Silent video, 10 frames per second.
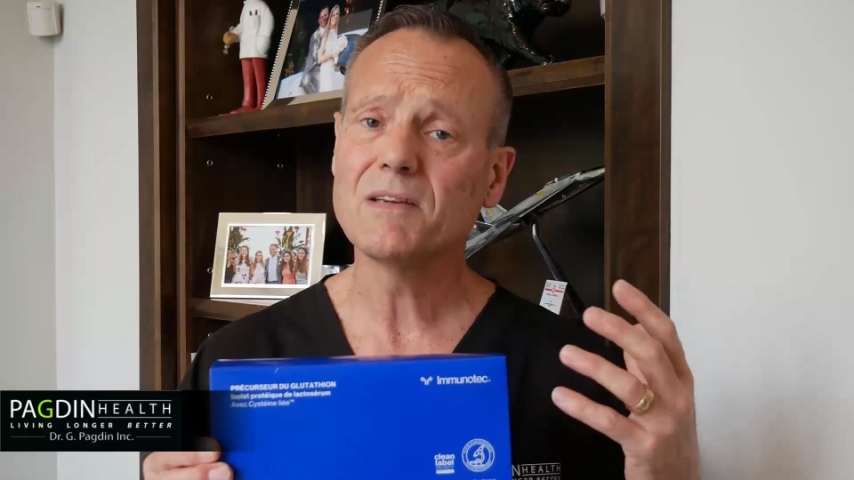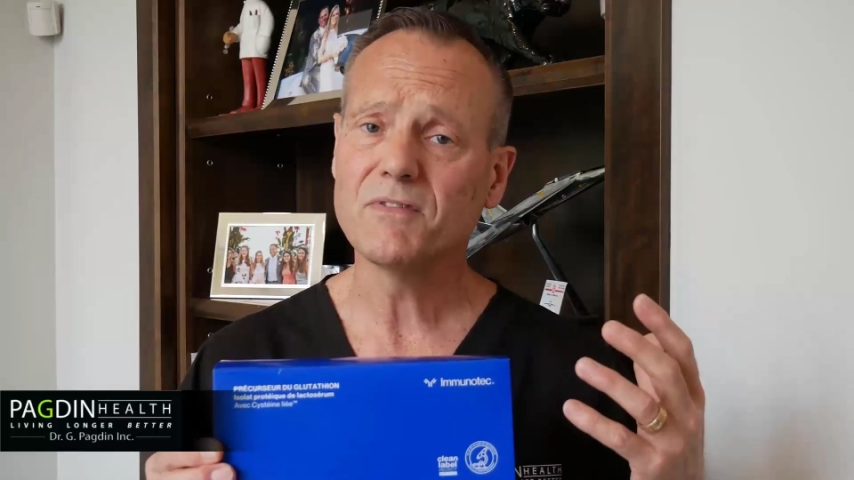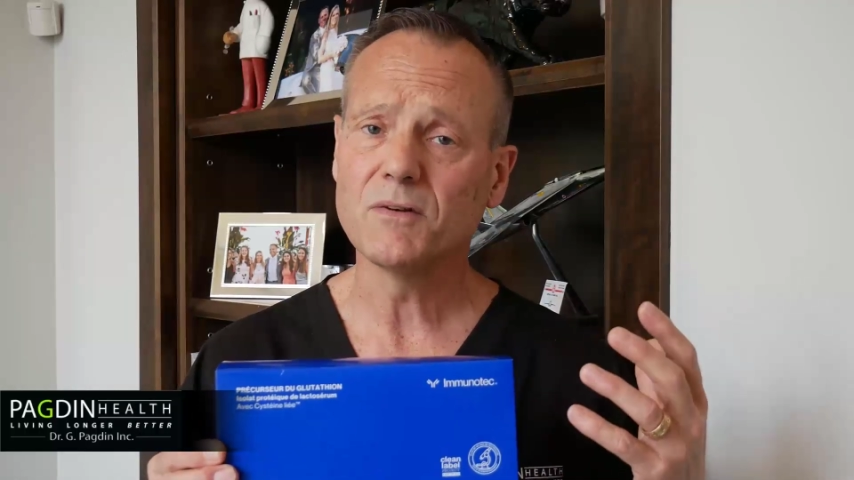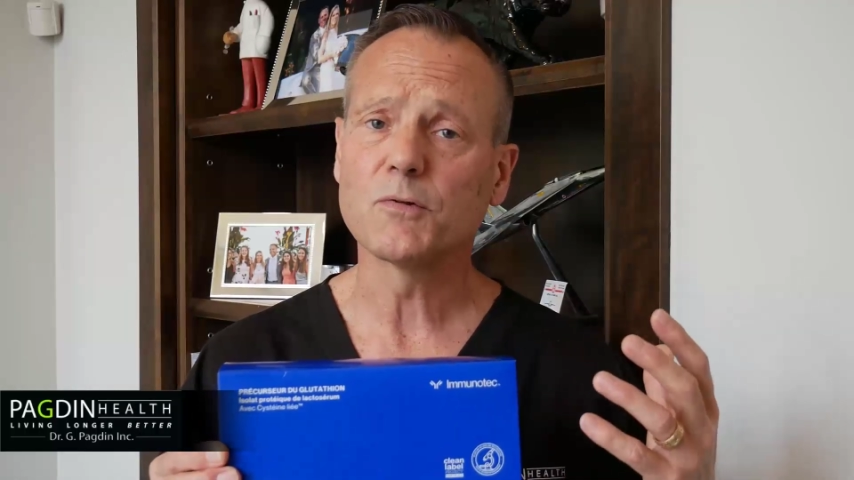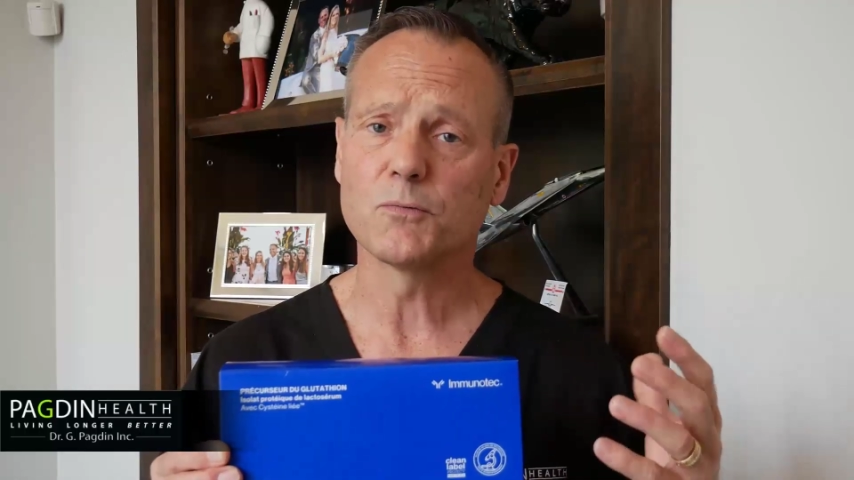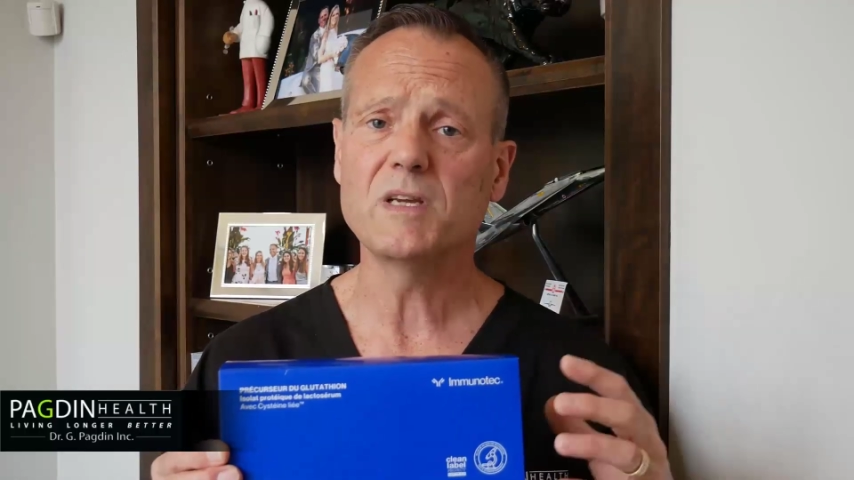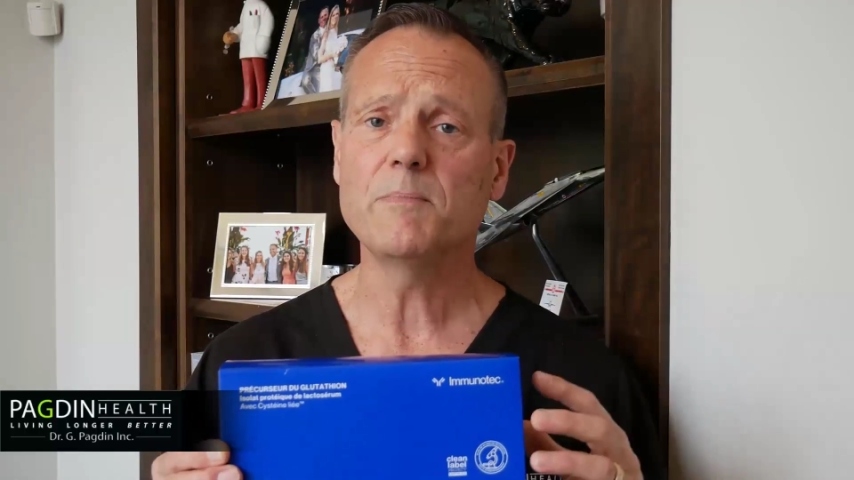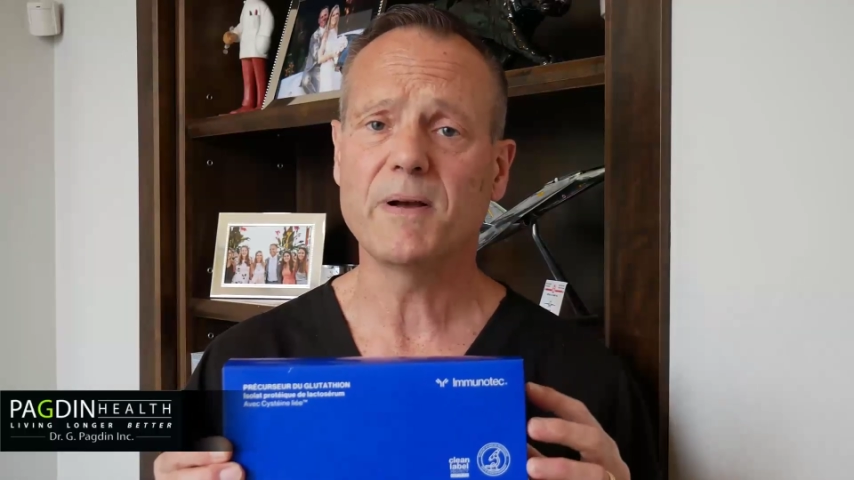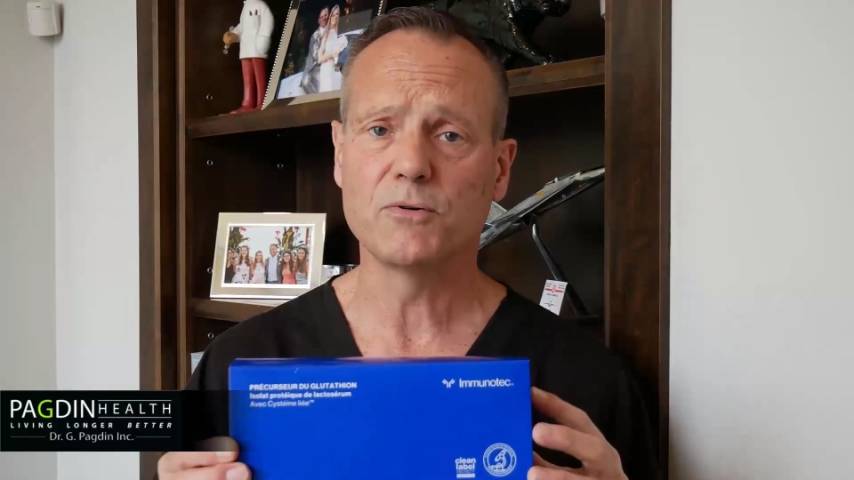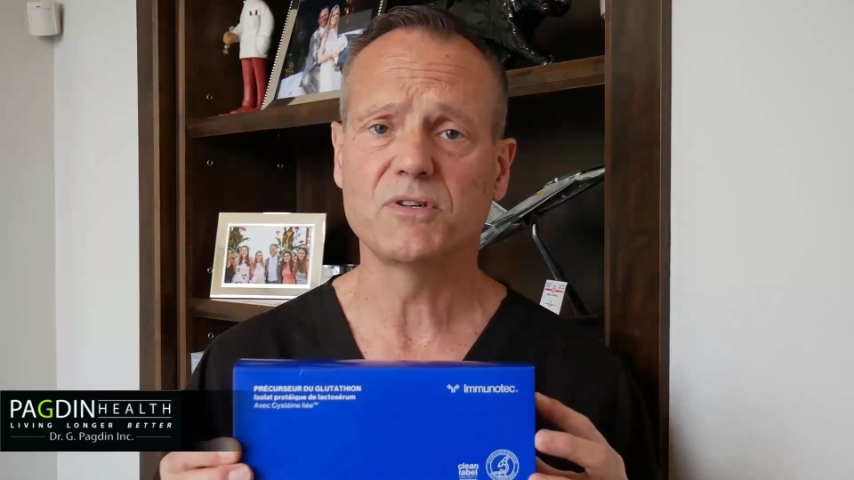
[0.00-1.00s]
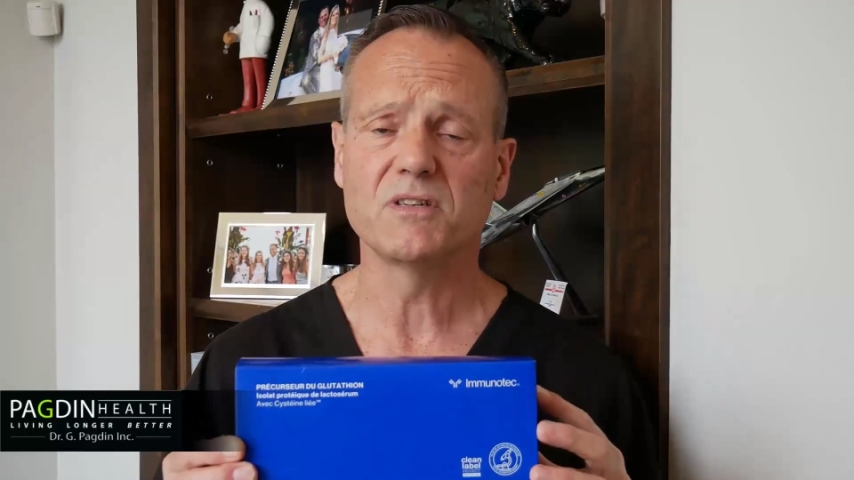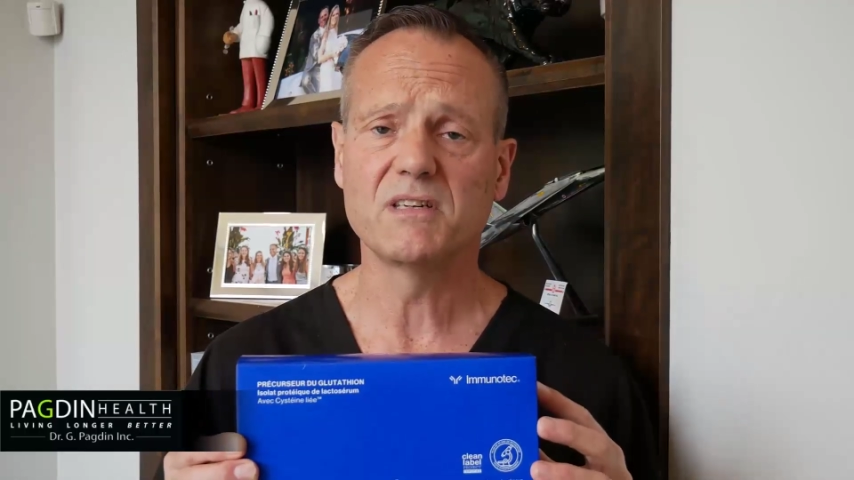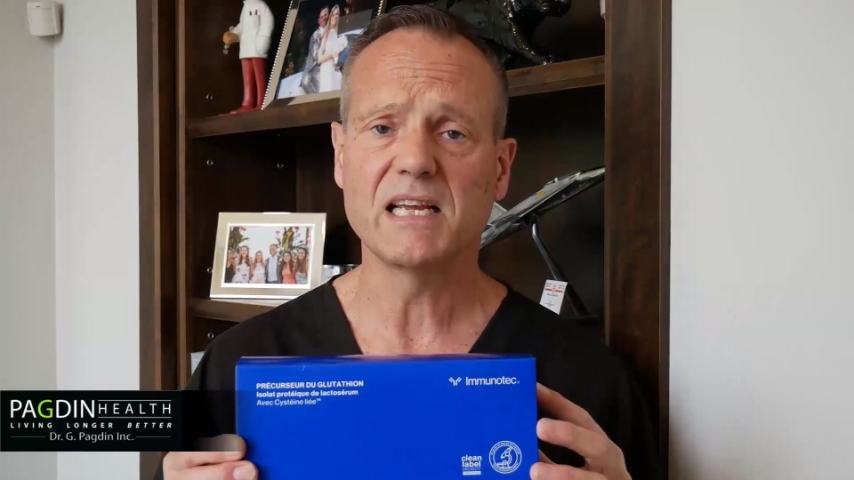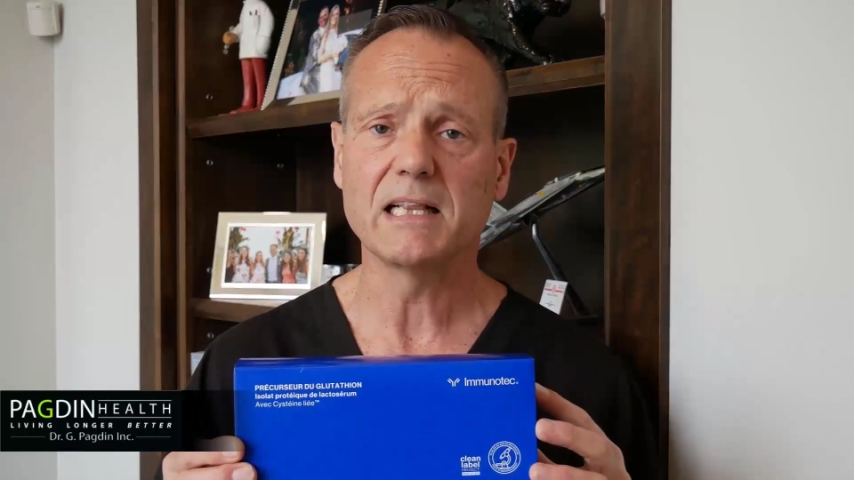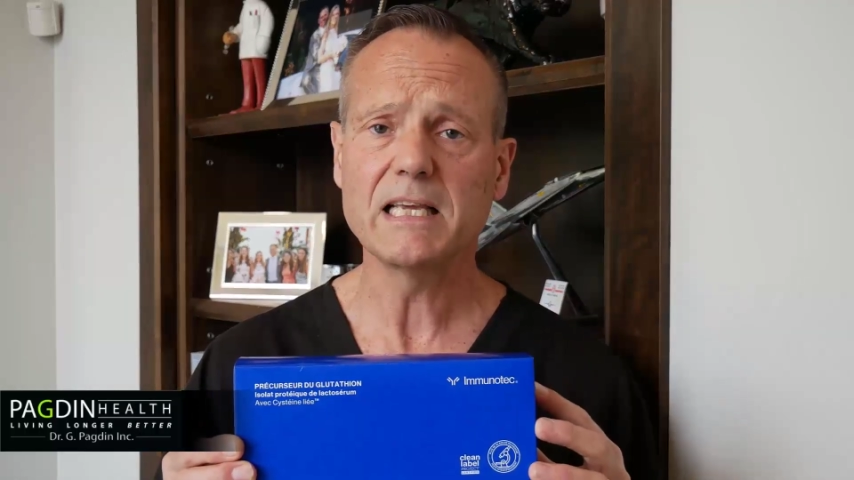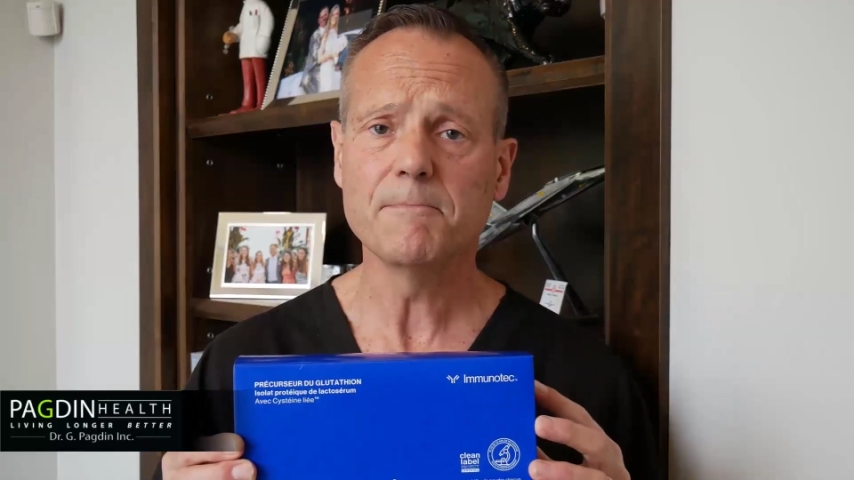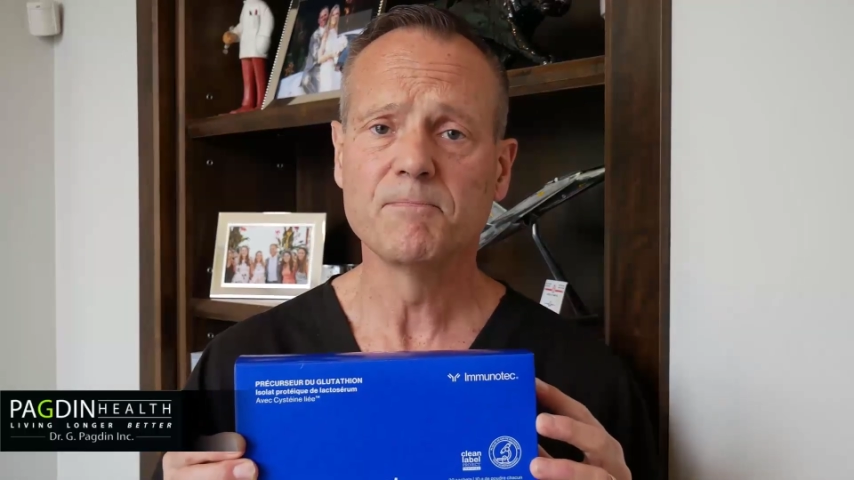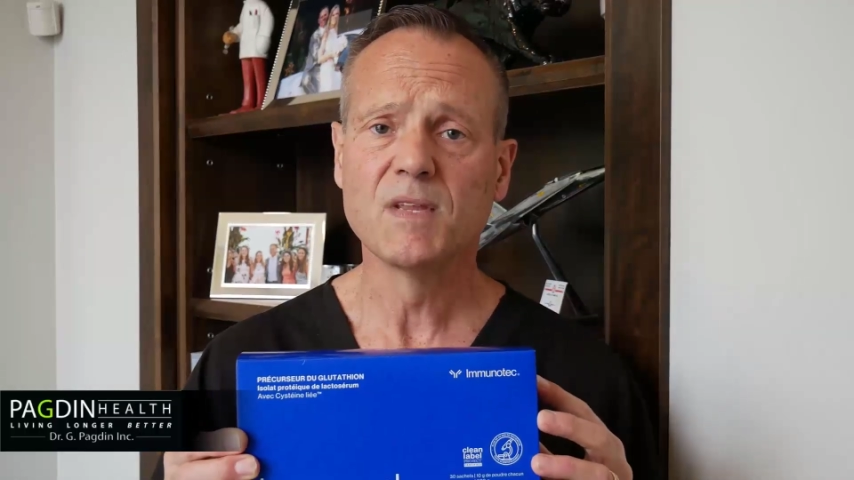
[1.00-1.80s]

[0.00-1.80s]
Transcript: even three pouches daily.